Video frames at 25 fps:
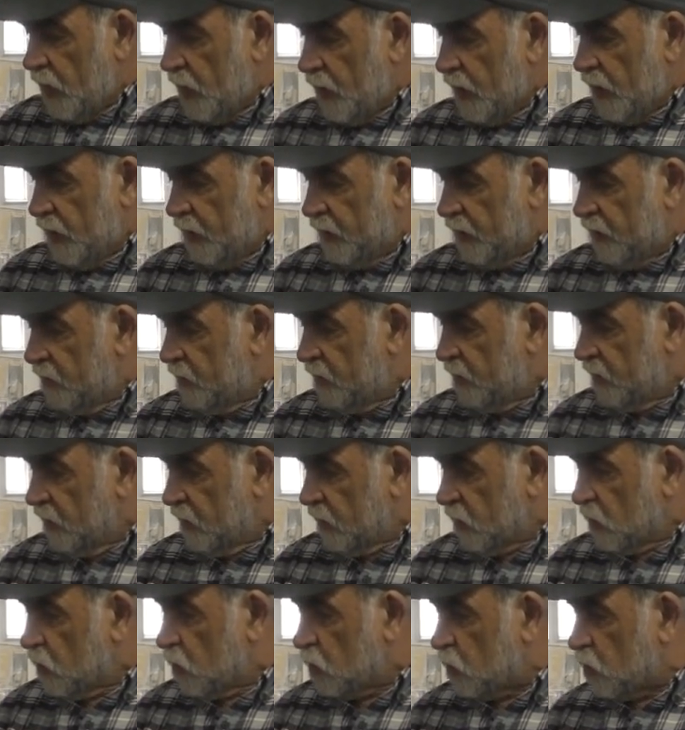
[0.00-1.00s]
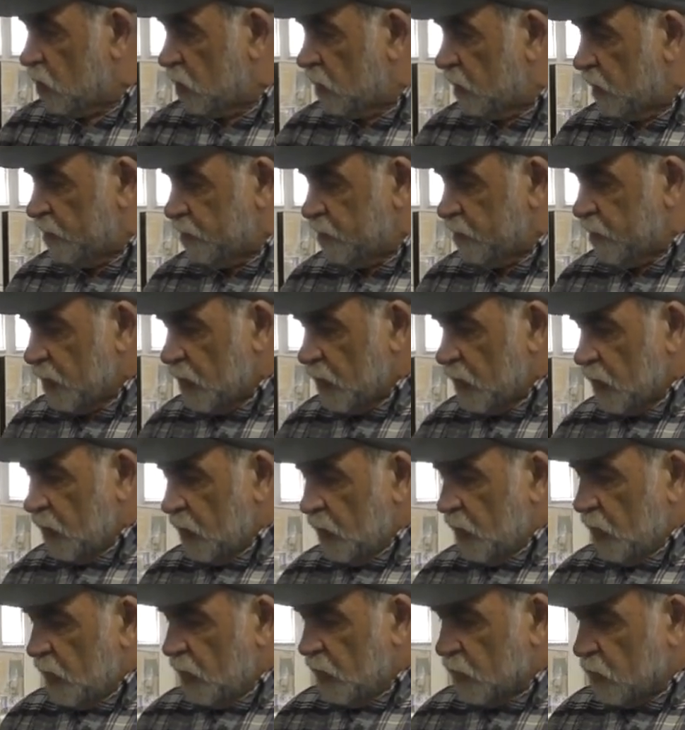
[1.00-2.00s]
and
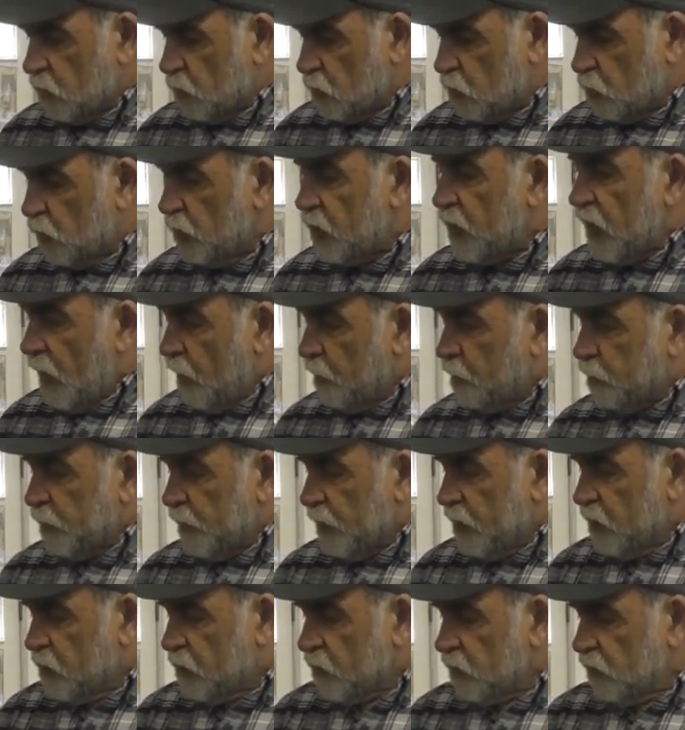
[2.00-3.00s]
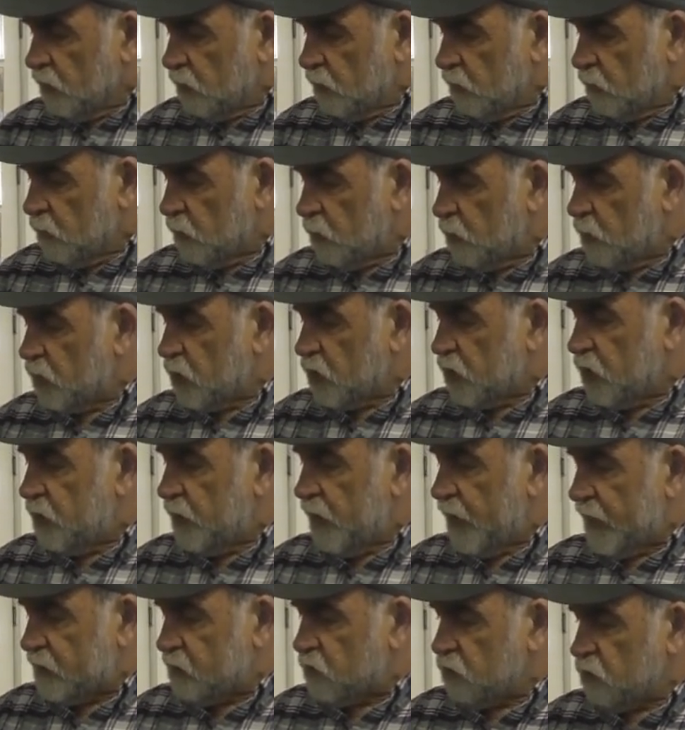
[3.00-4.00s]
a good operator could learn to
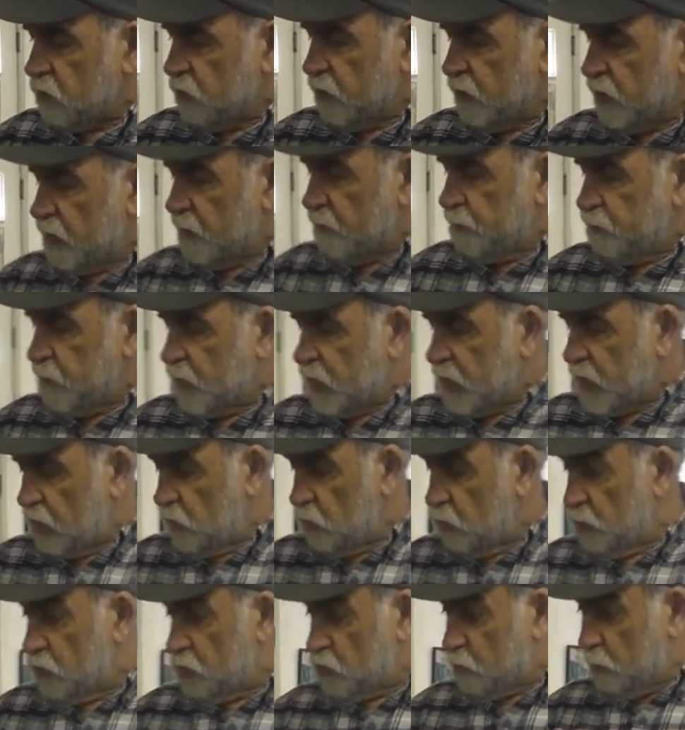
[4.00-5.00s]
actually kill the